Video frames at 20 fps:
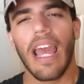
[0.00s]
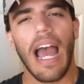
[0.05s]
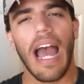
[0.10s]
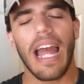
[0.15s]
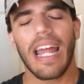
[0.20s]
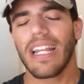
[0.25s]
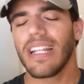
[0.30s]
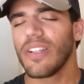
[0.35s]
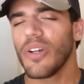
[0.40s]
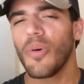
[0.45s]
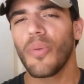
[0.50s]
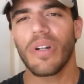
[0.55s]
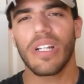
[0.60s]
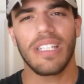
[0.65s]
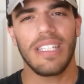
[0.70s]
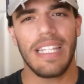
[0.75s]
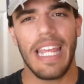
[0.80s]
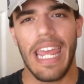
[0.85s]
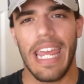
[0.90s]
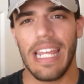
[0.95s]
I don't want
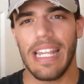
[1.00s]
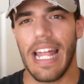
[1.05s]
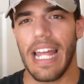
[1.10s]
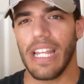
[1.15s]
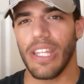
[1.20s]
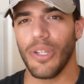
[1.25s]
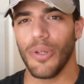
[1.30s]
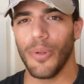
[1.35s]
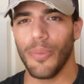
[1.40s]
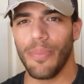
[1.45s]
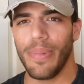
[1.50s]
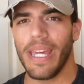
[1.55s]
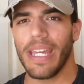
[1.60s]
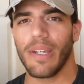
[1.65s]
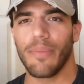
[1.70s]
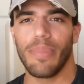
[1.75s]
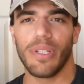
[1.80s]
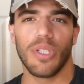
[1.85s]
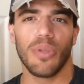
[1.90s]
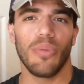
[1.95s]
to say that you
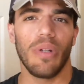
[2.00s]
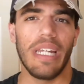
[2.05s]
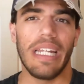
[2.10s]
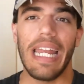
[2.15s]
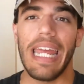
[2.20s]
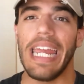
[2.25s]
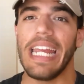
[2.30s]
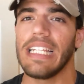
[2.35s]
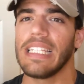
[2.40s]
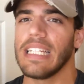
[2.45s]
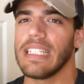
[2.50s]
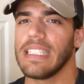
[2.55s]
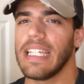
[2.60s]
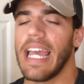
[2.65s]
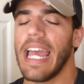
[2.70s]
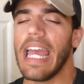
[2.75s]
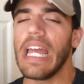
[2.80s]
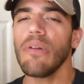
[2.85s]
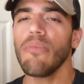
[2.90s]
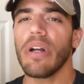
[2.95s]
pick between 8 to
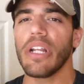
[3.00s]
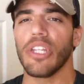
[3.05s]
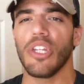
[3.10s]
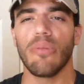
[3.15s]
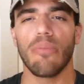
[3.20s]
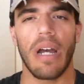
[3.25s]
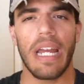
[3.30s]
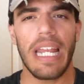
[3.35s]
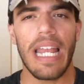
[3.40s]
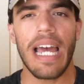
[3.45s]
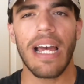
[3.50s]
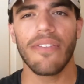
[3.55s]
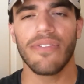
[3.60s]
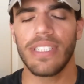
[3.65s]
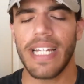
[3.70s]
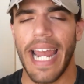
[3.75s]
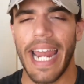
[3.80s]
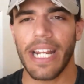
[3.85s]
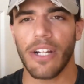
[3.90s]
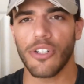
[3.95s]
10 when you might have
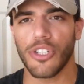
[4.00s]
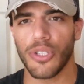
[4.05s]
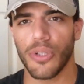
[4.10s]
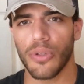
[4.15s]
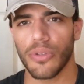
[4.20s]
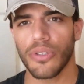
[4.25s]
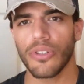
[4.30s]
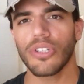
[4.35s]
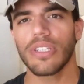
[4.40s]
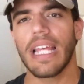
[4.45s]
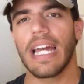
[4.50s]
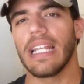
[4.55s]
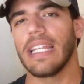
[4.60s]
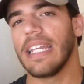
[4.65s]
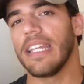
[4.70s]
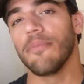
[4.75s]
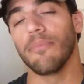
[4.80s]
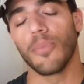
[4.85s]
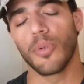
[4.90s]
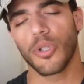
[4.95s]
tighter shoulders that
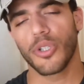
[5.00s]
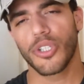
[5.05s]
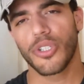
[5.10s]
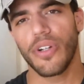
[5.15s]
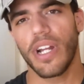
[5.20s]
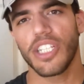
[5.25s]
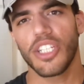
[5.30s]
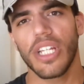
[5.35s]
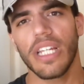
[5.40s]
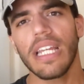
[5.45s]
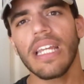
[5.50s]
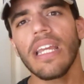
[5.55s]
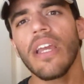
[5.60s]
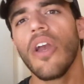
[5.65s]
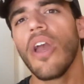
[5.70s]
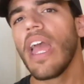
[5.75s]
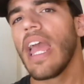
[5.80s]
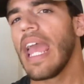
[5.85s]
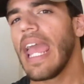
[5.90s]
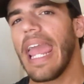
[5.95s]
need more
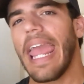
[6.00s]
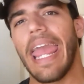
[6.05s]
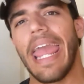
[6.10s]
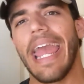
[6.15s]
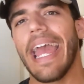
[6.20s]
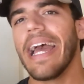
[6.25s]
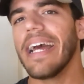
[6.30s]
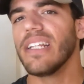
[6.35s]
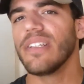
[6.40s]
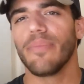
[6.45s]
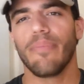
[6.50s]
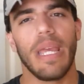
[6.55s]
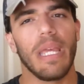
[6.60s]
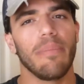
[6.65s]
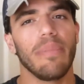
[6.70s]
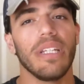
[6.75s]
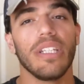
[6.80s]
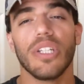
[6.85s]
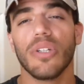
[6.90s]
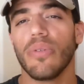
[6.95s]
stretching, and
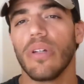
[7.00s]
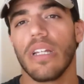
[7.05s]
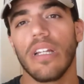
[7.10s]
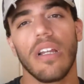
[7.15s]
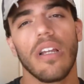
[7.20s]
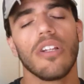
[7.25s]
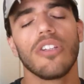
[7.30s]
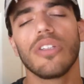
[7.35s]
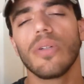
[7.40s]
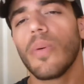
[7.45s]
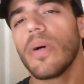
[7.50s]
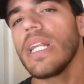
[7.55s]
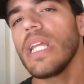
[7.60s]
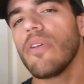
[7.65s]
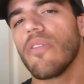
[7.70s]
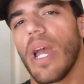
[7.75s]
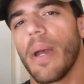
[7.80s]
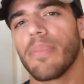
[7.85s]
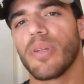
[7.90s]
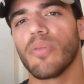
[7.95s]
maybe doing
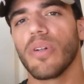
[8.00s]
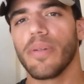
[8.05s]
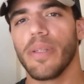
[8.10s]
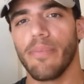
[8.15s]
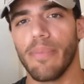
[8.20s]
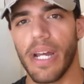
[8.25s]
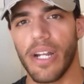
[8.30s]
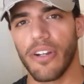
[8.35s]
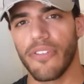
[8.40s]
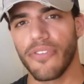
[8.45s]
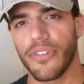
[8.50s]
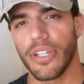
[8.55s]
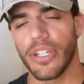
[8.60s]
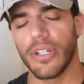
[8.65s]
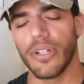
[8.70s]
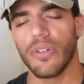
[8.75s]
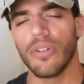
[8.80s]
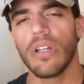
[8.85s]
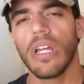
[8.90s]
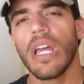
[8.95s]
20 reps would be better for
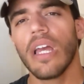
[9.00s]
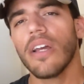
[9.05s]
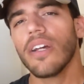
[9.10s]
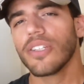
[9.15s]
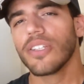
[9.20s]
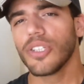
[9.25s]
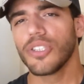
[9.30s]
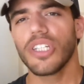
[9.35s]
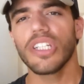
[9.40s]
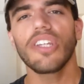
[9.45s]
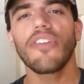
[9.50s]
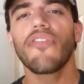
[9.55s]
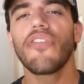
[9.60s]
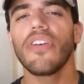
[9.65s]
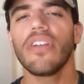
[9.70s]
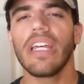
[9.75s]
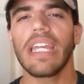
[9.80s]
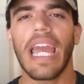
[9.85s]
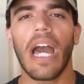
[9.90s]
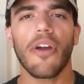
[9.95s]
you. So just
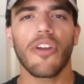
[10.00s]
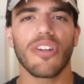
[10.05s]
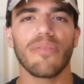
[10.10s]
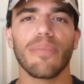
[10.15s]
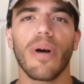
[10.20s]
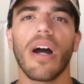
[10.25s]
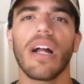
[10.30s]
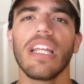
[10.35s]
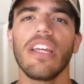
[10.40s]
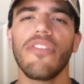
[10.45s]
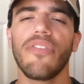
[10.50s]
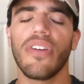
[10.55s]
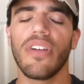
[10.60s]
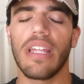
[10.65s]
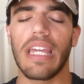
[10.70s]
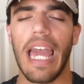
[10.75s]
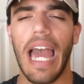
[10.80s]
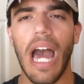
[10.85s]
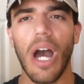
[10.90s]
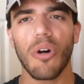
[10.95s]
feeling out your body,
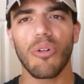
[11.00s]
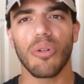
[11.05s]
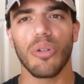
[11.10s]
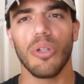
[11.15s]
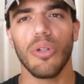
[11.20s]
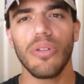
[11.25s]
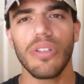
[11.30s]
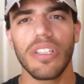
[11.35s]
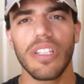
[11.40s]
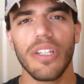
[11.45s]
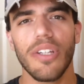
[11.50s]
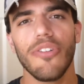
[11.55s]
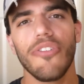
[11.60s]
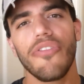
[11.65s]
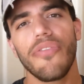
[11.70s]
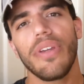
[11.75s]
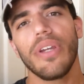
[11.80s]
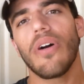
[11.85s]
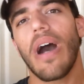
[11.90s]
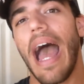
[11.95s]
feeling how loose do you
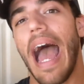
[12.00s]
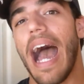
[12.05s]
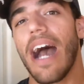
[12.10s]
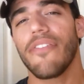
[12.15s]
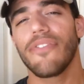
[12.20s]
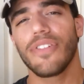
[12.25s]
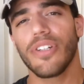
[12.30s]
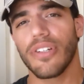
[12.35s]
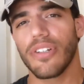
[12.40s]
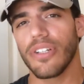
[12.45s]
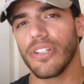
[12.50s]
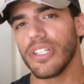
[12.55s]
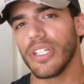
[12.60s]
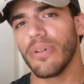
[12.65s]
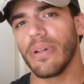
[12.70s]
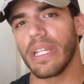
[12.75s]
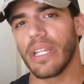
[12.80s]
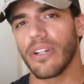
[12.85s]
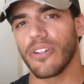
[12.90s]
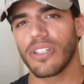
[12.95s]
feel after you're
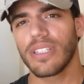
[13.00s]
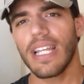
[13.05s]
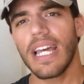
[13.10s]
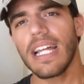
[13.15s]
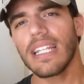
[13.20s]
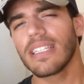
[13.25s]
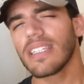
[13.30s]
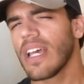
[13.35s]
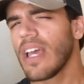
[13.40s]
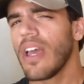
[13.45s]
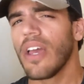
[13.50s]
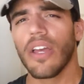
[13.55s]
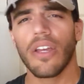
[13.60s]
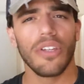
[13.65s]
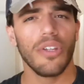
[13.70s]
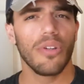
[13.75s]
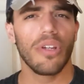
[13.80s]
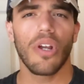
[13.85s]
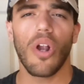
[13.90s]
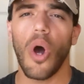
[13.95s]
doing your sets.
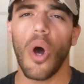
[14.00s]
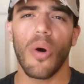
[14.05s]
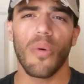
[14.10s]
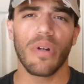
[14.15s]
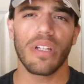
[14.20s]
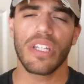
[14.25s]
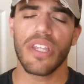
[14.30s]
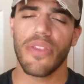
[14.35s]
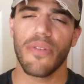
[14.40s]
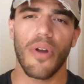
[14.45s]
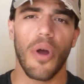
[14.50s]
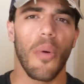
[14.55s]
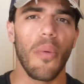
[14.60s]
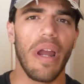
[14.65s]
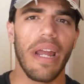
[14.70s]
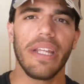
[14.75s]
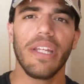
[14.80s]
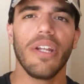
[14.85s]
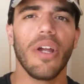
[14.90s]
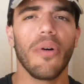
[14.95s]
You could always throw
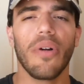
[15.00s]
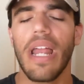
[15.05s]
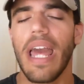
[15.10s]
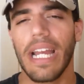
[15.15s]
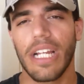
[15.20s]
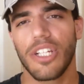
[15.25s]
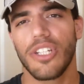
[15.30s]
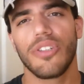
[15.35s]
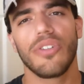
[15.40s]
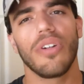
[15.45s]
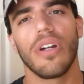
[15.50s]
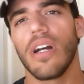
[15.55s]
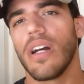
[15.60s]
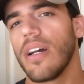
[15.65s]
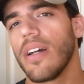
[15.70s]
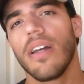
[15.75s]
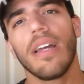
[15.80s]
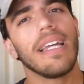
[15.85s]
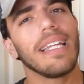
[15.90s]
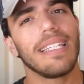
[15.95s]
in, an
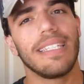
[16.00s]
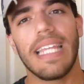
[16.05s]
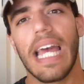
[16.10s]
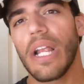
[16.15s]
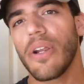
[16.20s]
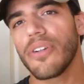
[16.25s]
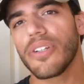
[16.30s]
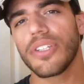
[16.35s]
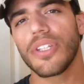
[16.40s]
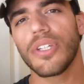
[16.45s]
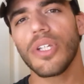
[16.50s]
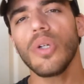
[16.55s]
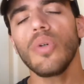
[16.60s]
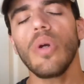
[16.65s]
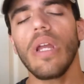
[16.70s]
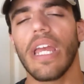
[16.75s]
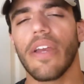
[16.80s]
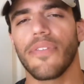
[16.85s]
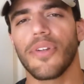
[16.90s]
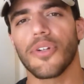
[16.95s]
extra set or
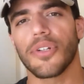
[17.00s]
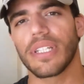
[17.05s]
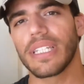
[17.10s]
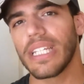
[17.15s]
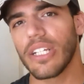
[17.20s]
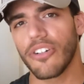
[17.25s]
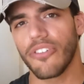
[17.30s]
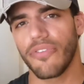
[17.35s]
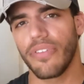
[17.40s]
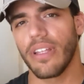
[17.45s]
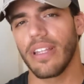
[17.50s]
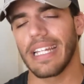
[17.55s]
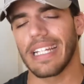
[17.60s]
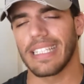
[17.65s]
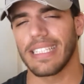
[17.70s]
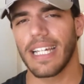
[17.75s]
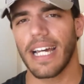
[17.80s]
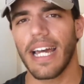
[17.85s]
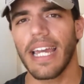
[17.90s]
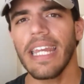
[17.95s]
two if you're still feeling
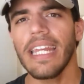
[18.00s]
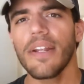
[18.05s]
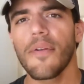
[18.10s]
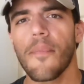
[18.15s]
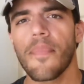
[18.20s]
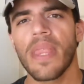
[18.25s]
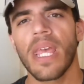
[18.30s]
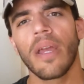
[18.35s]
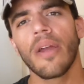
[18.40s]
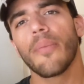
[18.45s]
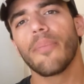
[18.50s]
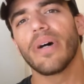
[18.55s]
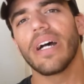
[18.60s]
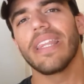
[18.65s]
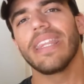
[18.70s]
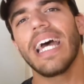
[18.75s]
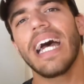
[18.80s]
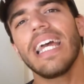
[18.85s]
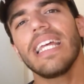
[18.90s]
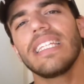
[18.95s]
tight.
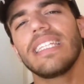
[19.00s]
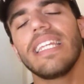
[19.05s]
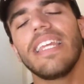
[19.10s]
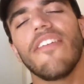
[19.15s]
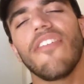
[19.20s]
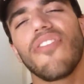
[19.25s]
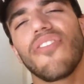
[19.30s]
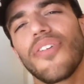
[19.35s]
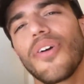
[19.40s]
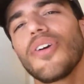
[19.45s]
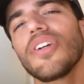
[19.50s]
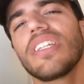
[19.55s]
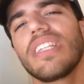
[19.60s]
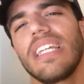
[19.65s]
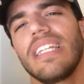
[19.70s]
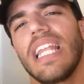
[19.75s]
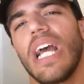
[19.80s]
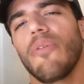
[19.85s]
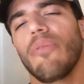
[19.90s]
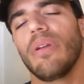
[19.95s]
But that is the first
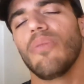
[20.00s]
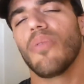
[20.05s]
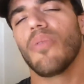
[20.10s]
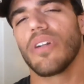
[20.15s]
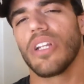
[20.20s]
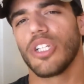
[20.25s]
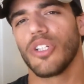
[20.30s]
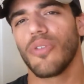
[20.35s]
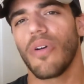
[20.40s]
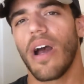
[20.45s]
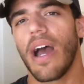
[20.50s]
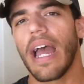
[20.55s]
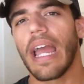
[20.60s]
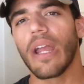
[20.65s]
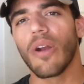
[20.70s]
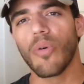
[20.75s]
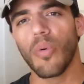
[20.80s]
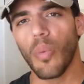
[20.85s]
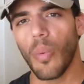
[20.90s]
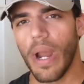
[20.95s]
thing that we want to
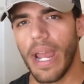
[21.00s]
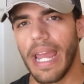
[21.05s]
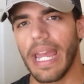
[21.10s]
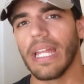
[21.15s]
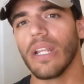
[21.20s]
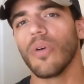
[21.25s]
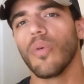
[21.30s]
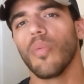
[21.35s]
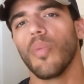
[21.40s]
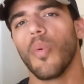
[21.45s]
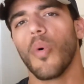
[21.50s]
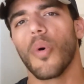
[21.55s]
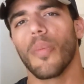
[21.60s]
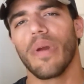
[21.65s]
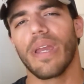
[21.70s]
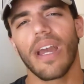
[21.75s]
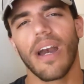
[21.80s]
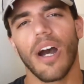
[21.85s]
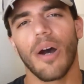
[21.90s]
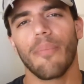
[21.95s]
try when
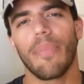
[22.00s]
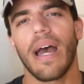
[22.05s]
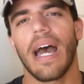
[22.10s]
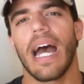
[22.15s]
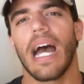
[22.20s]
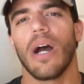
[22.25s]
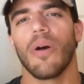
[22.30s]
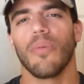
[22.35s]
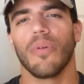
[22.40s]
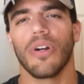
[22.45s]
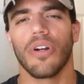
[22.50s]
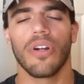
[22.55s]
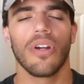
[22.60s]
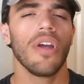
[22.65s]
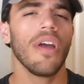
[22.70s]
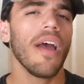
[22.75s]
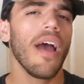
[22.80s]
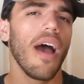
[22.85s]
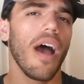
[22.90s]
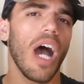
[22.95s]
warming up our
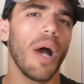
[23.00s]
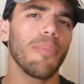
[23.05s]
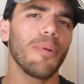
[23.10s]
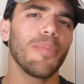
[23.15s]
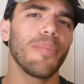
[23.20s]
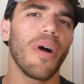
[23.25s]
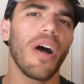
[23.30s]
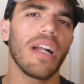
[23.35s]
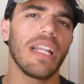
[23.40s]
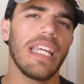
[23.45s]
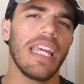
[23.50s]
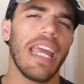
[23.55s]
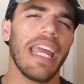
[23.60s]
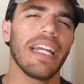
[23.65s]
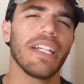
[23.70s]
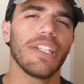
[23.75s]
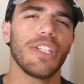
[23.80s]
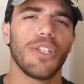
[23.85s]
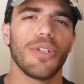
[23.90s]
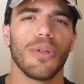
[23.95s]
upper body
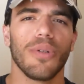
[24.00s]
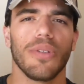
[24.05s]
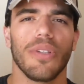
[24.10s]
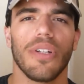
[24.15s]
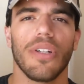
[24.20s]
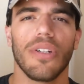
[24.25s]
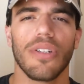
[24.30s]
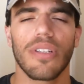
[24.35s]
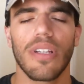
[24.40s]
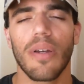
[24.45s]
and shoulders.